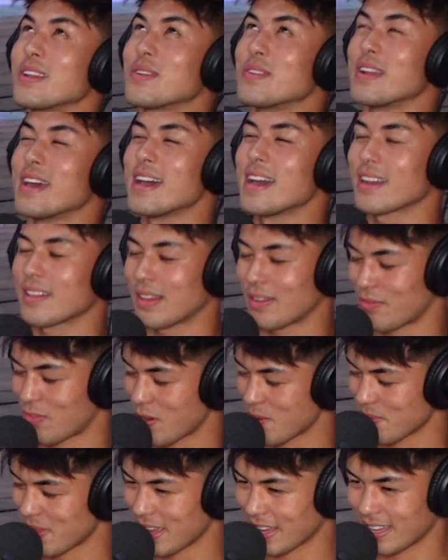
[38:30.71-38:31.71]
on your neck like
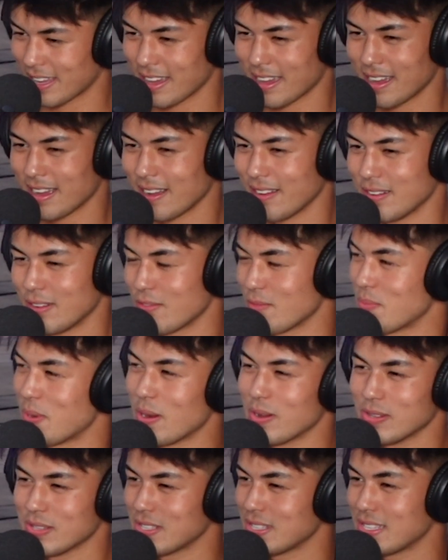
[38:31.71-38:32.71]
from like different
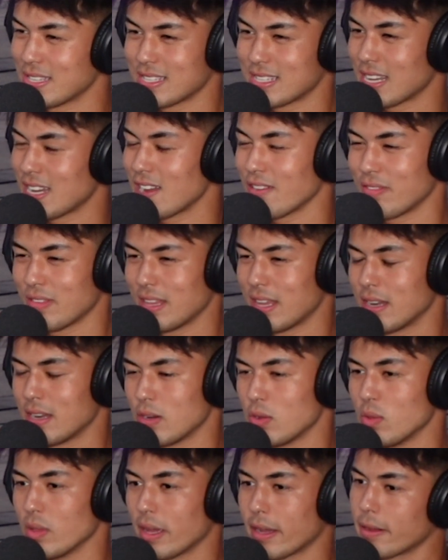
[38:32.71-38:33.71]
poses and stuff, and
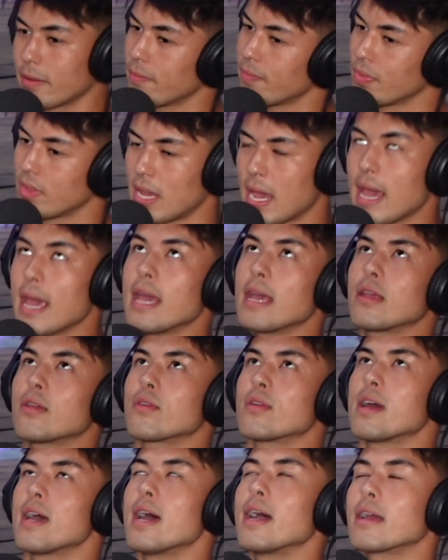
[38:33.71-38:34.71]
then you like
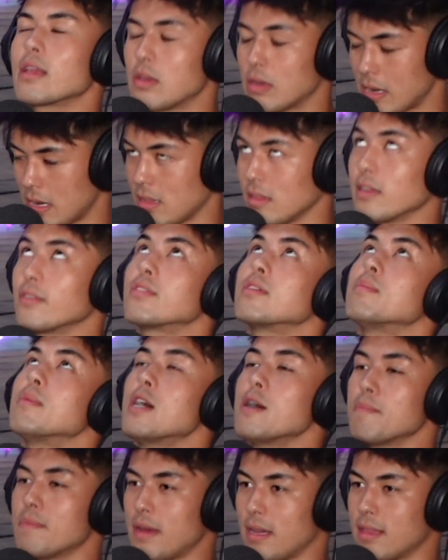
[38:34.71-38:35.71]
hang your neck. And you kind of lift
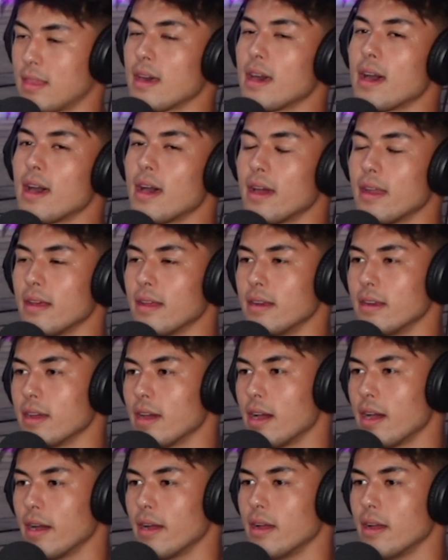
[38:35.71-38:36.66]
them up like that, and